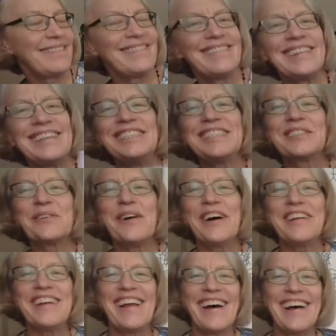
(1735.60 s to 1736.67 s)
this is
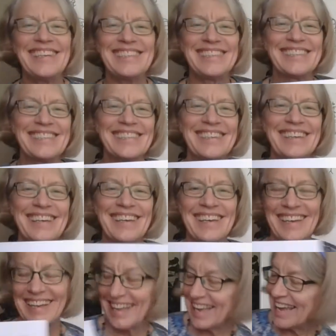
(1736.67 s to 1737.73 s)
quite nice.
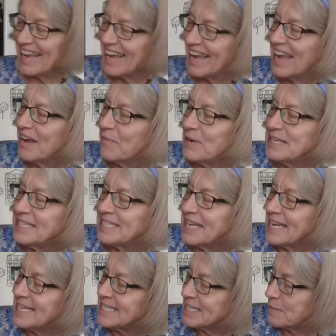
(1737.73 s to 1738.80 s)
We say
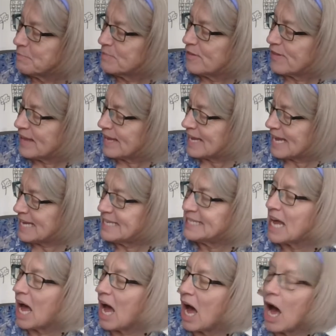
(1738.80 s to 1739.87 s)
something is
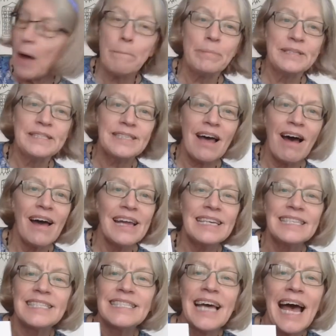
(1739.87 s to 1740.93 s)
upside
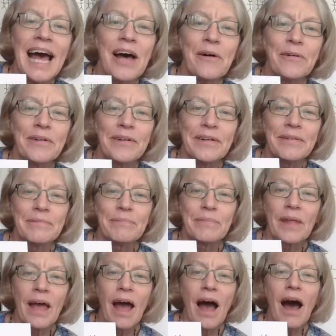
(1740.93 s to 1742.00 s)
down.
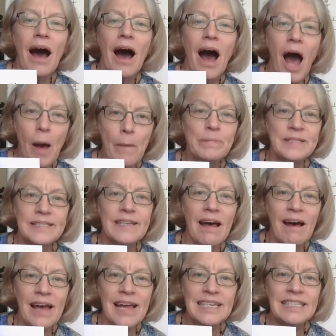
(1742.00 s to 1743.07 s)

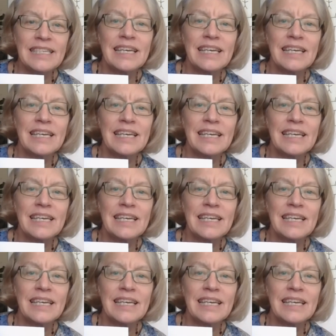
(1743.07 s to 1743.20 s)
Upside